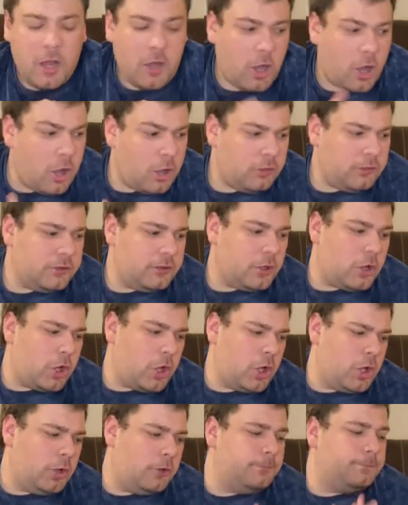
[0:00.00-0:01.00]
All in
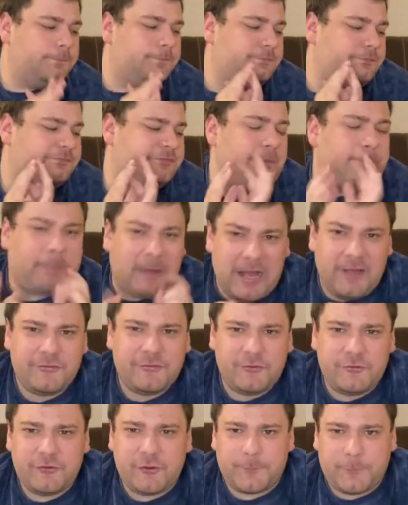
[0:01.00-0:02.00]
all, the
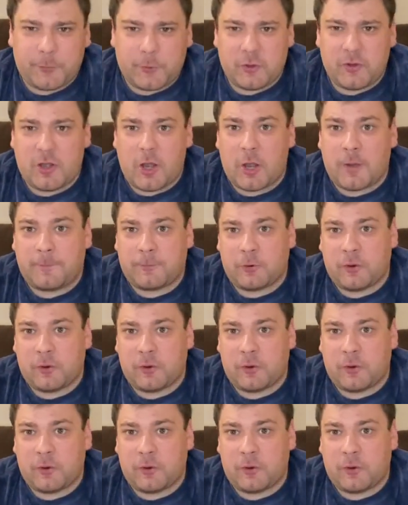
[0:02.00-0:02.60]
puzzles are